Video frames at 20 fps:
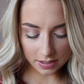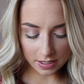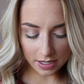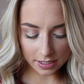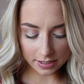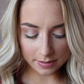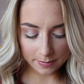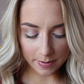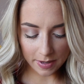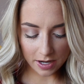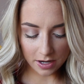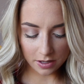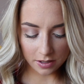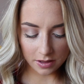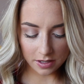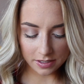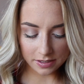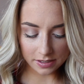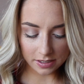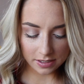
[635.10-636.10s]
next pair,
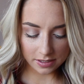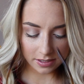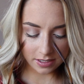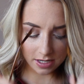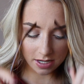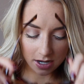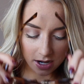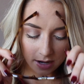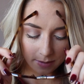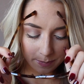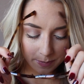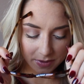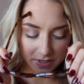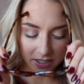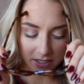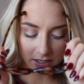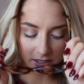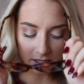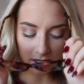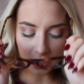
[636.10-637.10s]
this is the
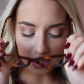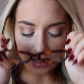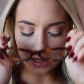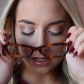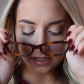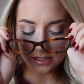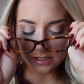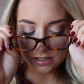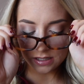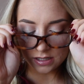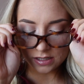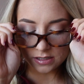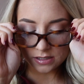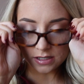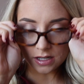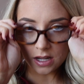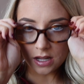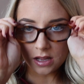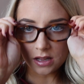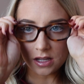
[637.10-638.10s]
Upton, and this is
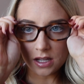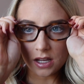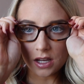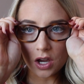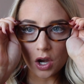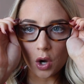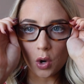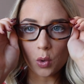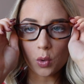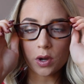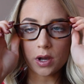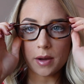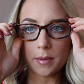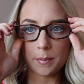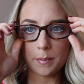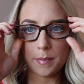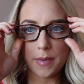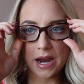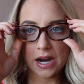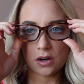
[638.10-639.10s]
in the Oak
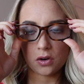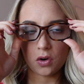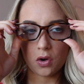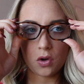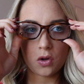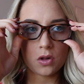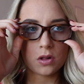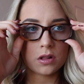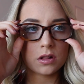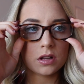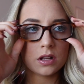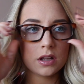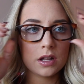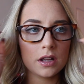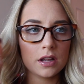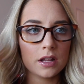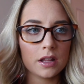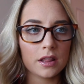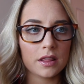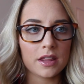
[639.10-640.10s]
Barrel.
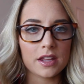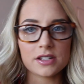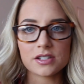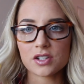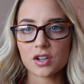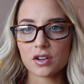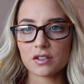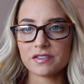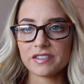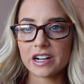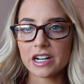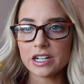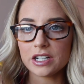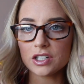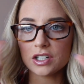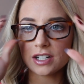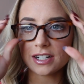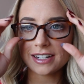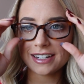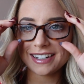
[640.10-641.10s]
These are very
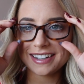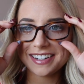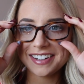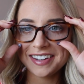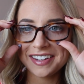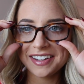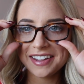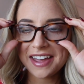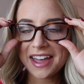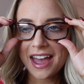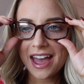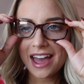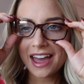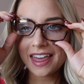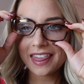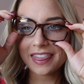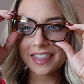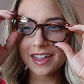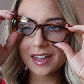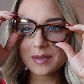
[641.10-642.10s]
crooked. I
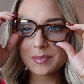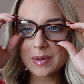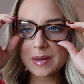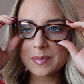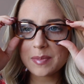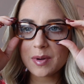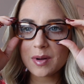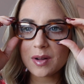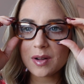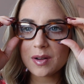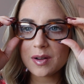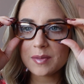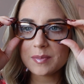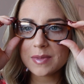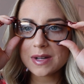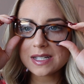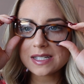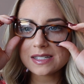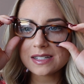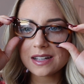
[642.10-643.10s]
think people
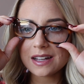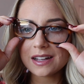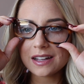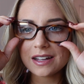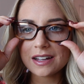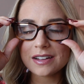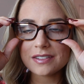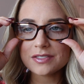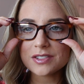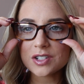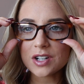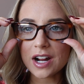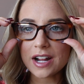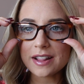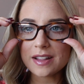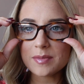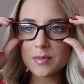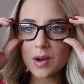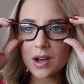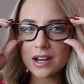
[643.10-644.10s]
must have tried
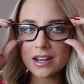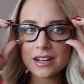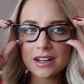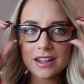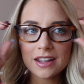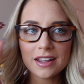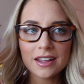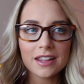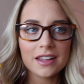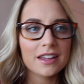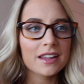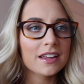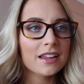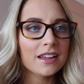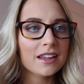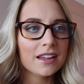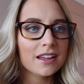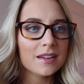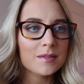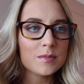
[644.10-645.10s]
them on
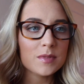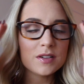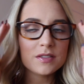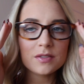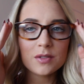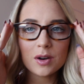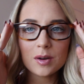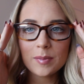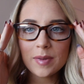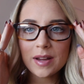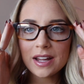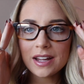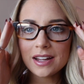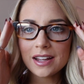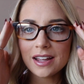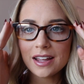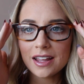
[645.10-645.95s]
before me.